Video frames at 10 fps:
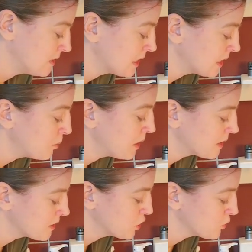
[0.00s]
then I
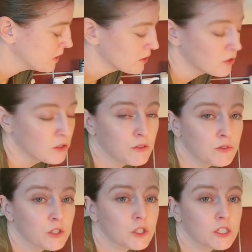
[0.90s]
might as well go
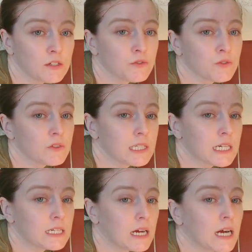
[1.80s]
for stuff
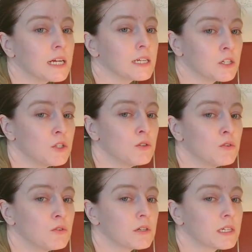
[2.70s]
that I
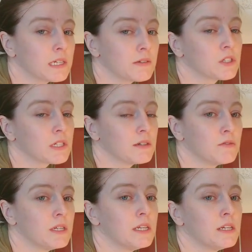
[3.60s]
know gives a
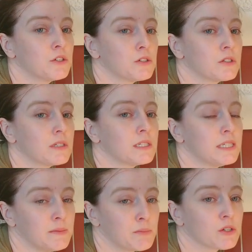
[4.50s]
really good
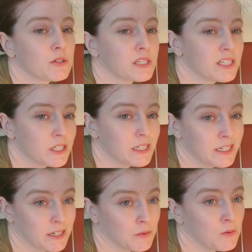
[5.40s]
deep
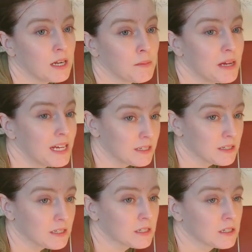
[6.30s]
conditioning while I'm at
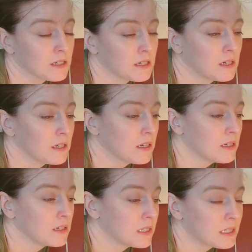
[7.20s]
it,
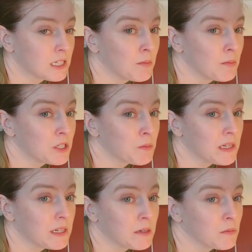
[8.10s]
since I'll be
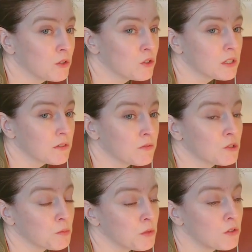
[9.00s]
spending most of
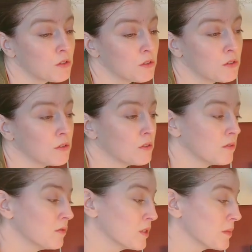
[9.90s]
tomorrow
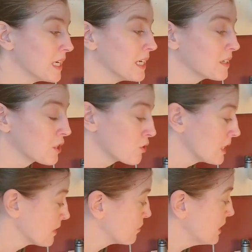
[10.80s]
with my hair in
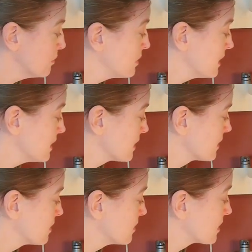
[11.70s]
cling wrap
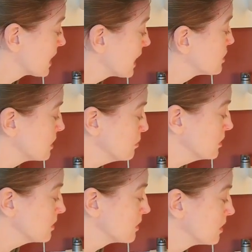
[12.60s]
and cassia
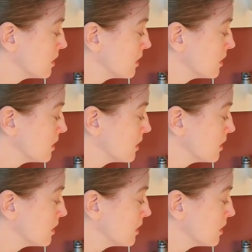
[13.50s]
mud.